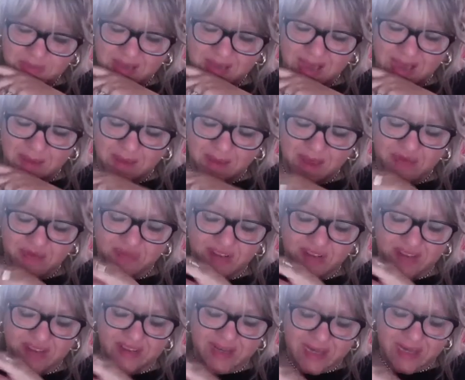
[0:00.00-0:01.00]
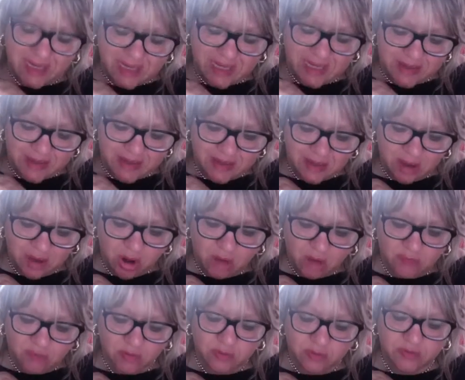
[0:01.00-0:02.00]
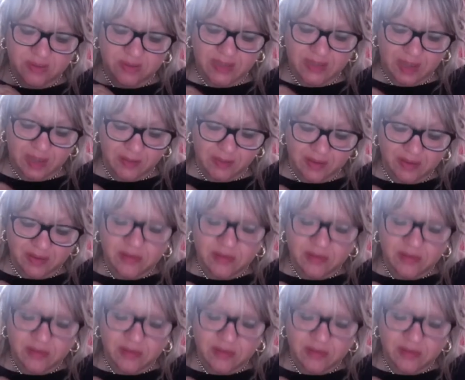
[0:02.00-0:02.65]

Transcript: I feel the need of overcoming the